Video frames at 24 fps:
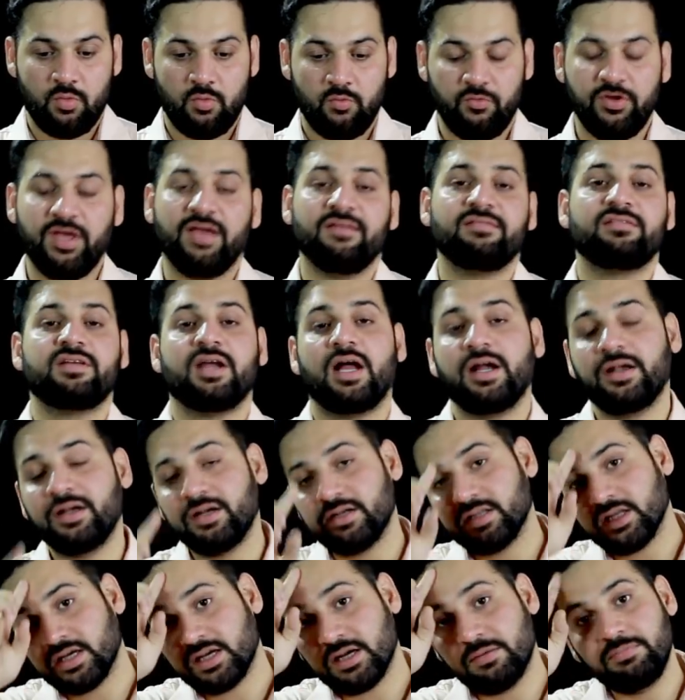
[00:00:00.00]
we have
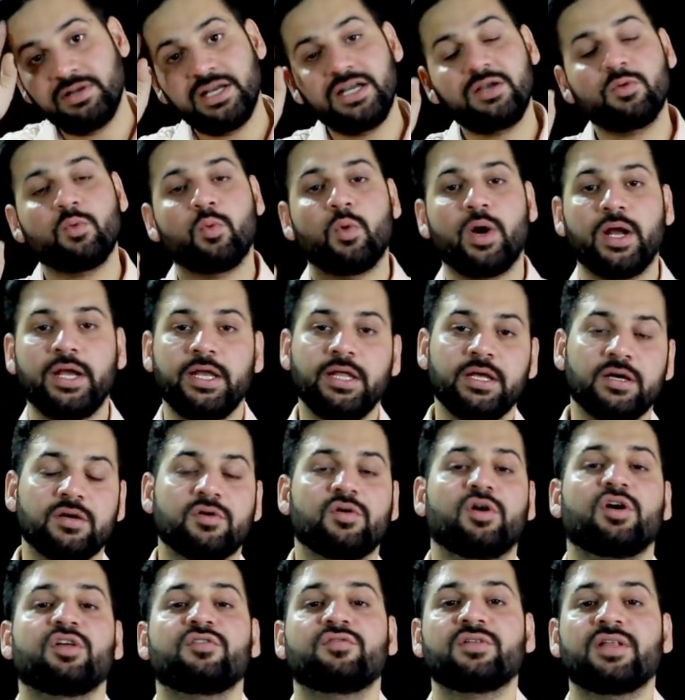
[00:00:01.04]
started the complete one year
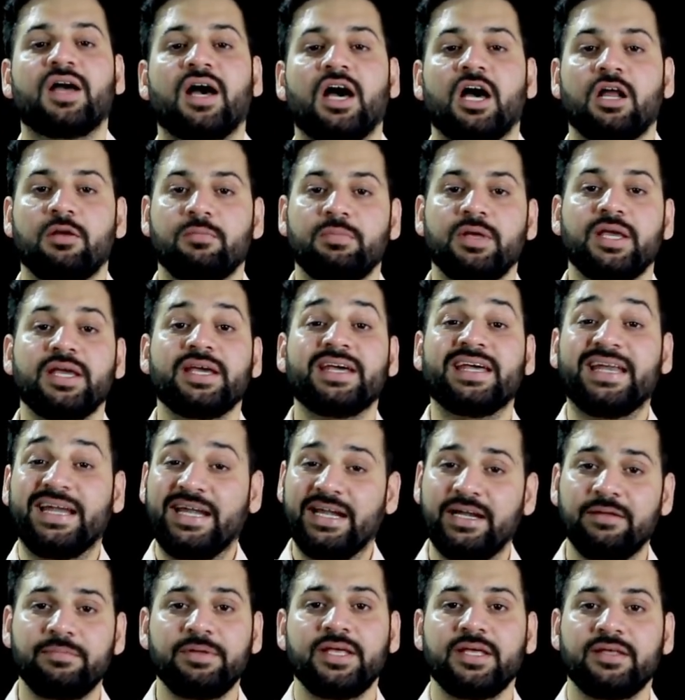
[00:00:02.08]
course for the RBA
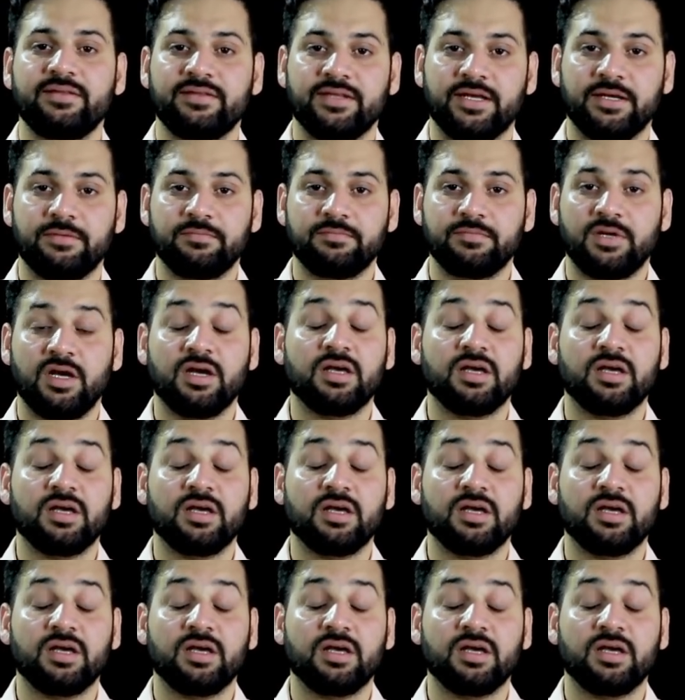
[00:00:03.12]
grade B exam,